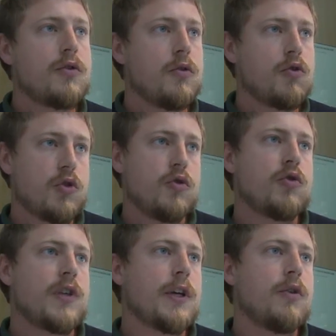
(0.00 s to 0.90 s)
solution to
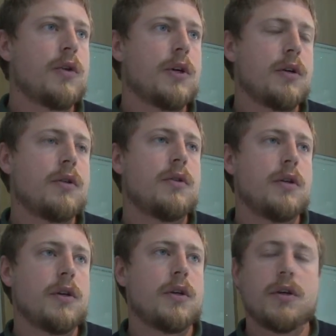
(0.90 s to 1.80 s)
secure
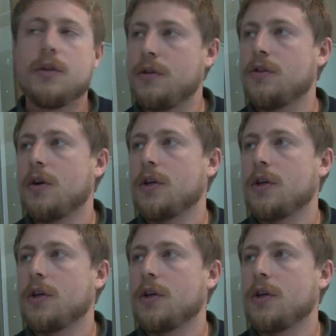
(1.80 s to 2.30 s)
the storage.